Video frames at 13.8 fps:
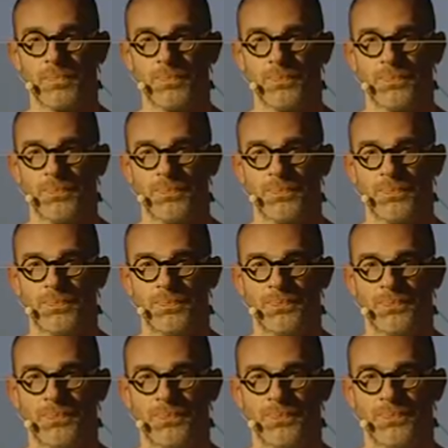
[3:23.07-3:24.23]

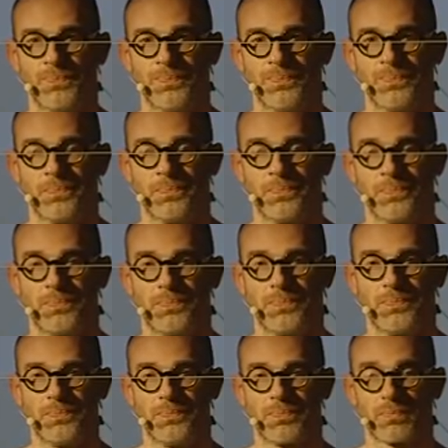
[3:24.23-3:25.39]

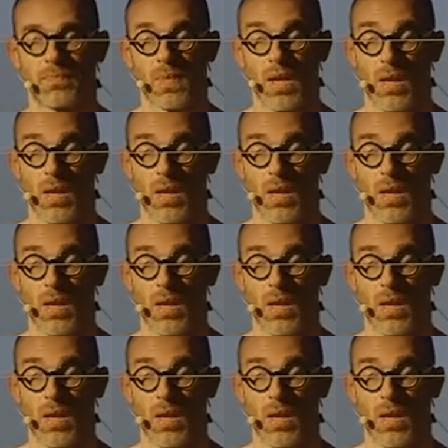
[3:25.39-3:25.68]
(silence)